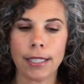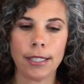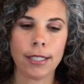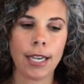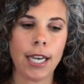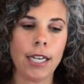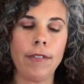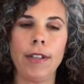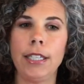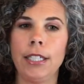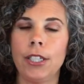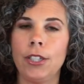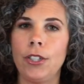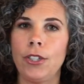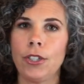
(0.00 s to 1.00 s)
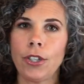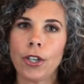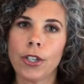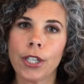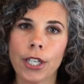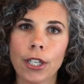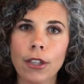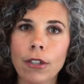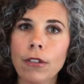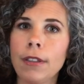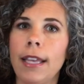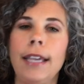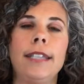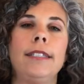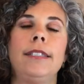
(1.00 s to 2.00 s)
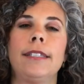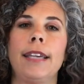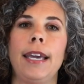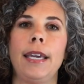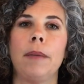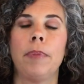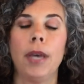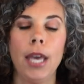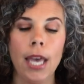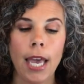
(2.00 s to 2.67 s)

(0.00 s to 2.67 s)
It's kind of like a circular landscape,